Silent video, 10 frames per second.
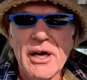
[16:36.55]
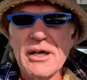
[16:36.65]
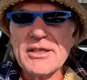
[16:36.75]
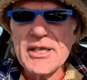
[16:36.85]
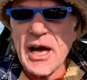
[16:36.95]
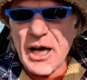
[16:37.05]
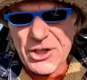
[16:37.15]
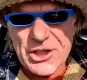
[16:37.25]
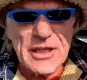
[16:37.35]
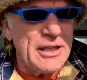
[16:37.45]

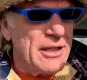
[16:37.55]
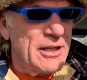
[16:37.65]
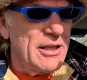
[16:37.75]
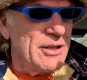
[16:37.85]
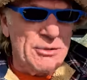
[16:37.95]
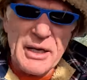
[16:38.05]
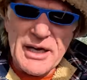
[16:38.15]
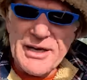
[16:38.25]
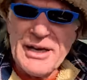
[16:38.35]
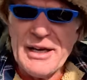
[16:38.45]
Hitachi
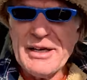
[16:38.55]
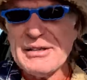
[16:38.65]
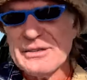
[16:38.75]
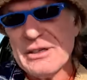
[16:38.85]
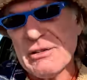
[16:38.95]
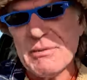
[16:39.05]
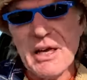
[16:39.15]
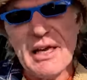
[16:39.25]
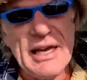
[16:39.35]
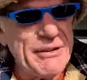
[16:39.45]
right there on
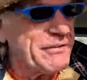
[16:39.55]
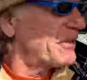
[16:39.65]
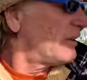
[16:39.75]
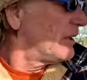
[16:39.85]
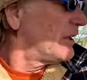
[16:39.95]
my left